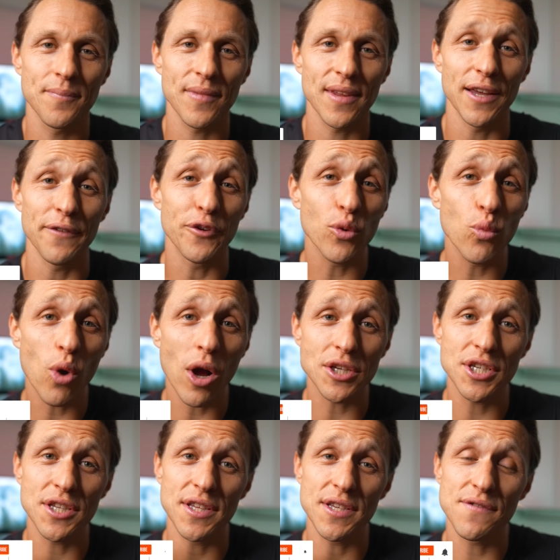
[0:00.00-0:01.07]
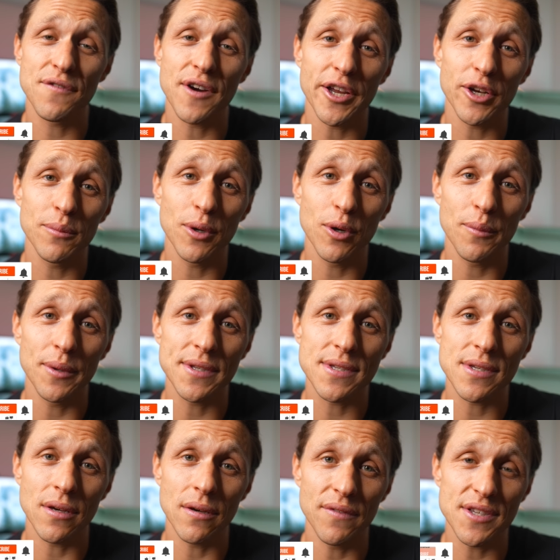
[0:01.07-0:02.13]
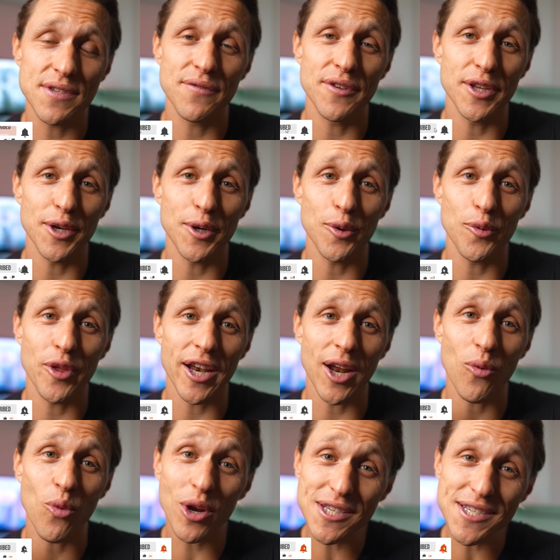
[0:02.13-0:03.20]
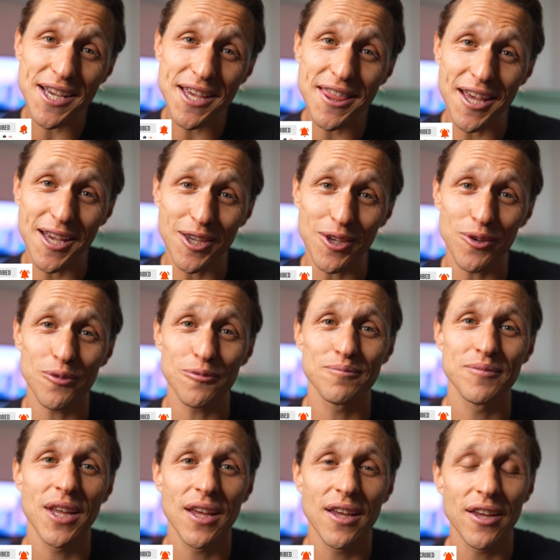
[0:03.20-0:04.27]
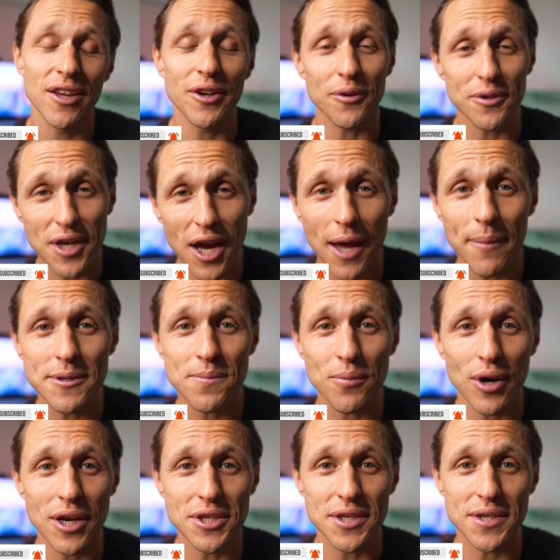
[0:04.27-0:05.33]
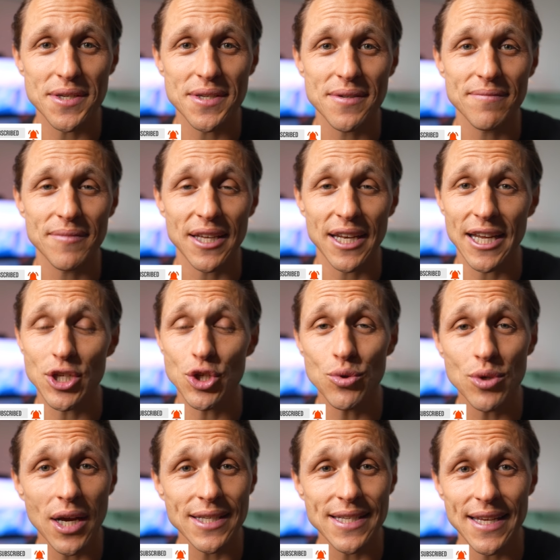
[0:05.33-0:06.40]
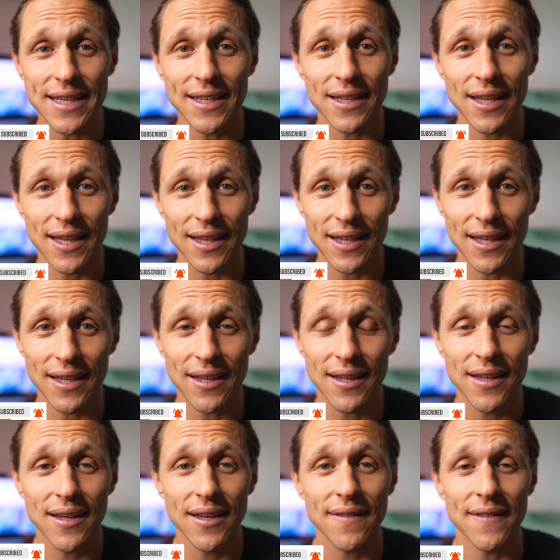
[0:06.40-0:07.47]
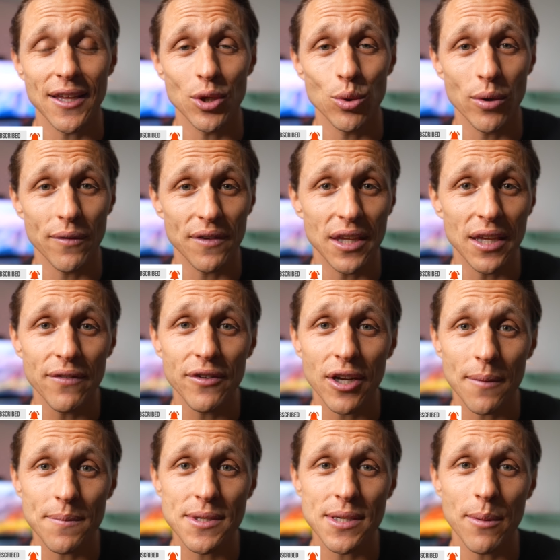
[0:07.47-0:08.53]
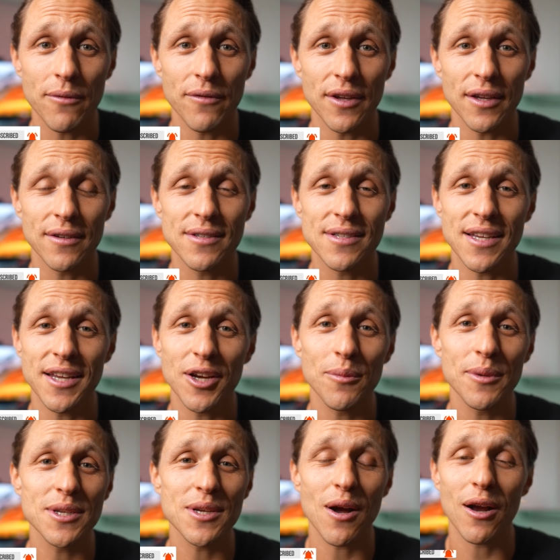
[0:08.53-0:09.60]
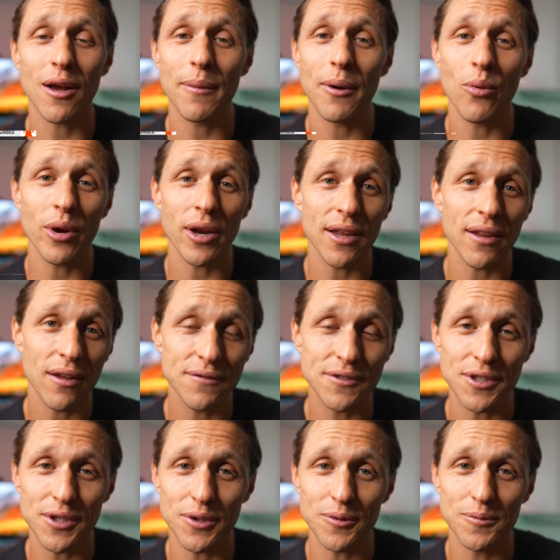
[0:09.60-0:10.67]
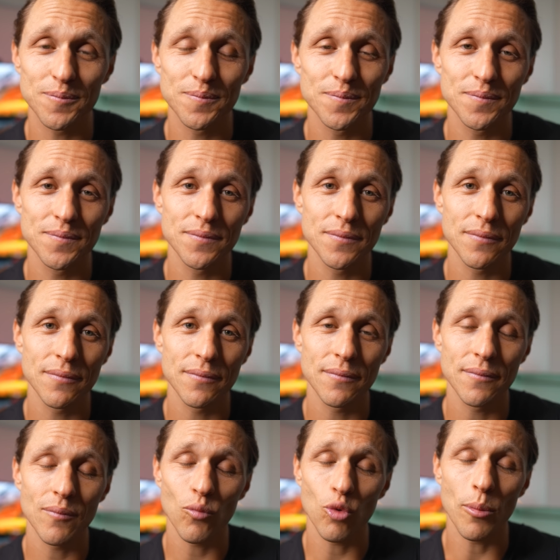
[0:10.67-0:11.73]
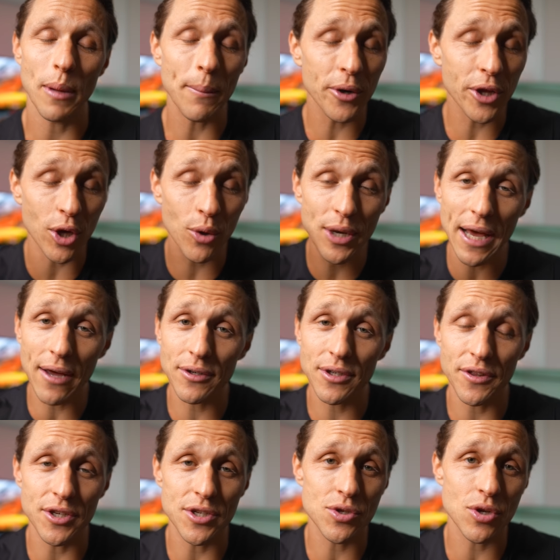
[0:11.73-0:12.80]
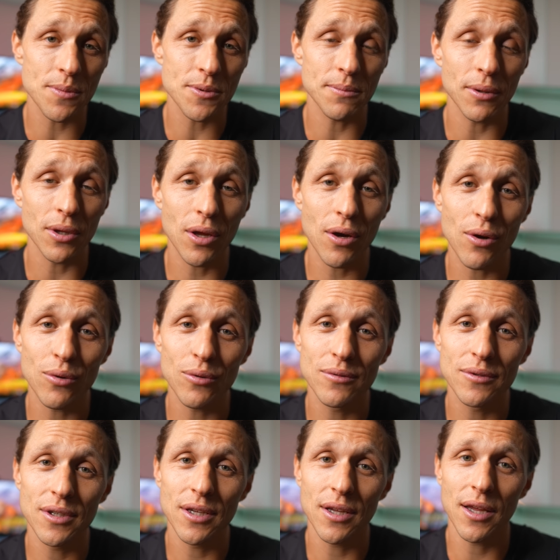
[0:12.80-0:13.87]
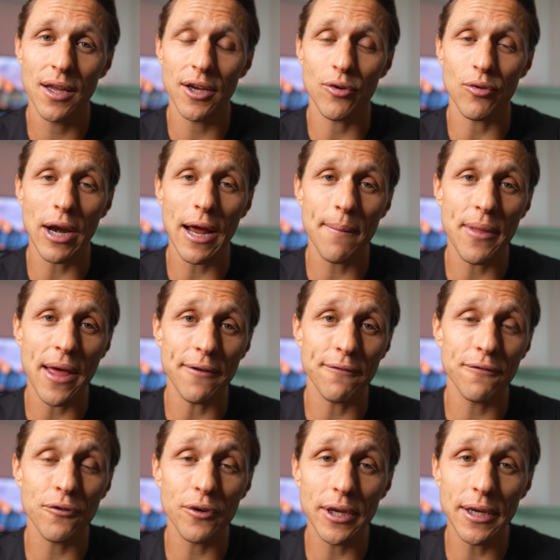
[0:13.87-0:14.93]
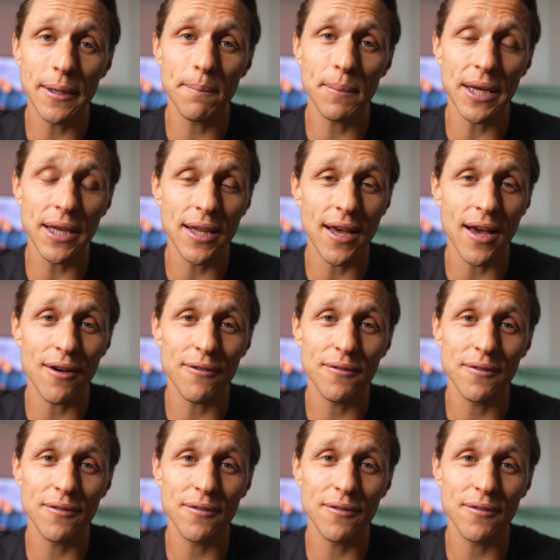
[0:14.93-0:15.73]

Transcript: If you're watching these final moments of this video, then I want to say thank you. Your time is precious, and I do not take it lightly that you have given up some of it to hear me talk about what I love to do. Remember to go down to the description below, grab that free PDF